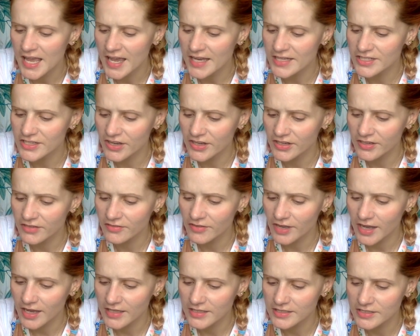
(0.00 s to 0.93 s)
I don't
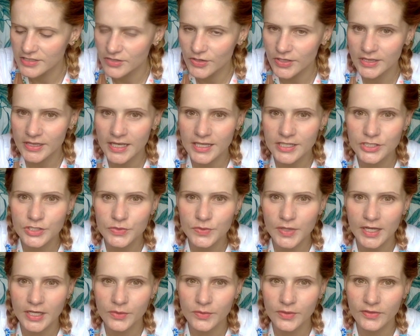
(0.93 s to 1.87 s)
advise doing that to
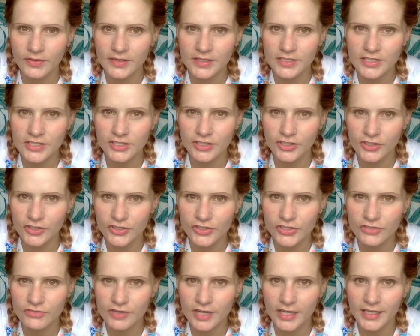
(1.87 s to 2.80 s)
anyone that's new
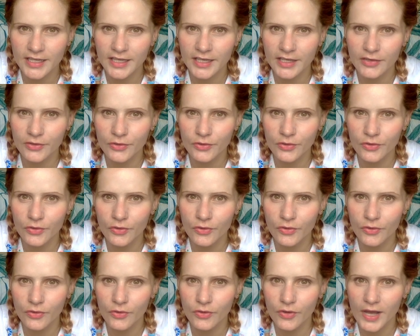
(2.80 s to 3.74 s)
to running
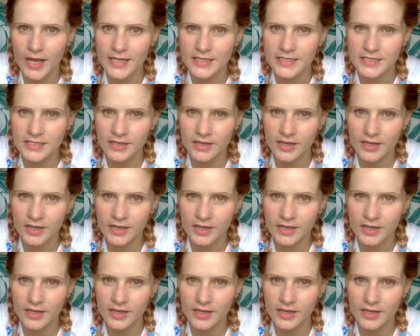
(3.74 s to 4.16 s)
or hasn't